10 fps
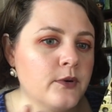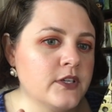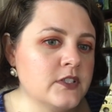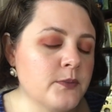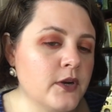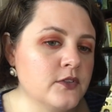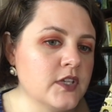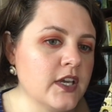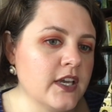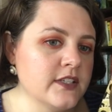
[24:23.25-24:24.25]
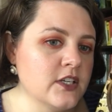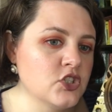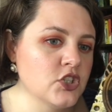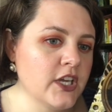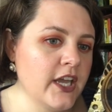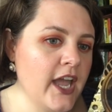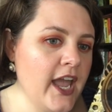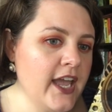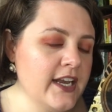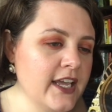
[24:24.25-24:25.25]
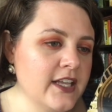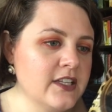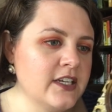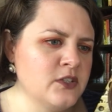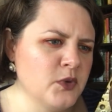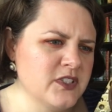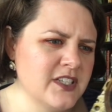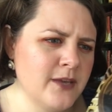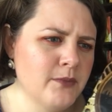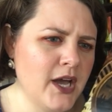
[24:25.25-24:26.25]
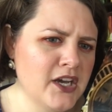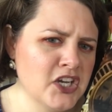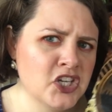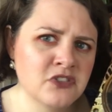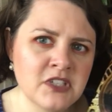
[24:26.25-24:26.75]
presupposing essentially in England with steampunk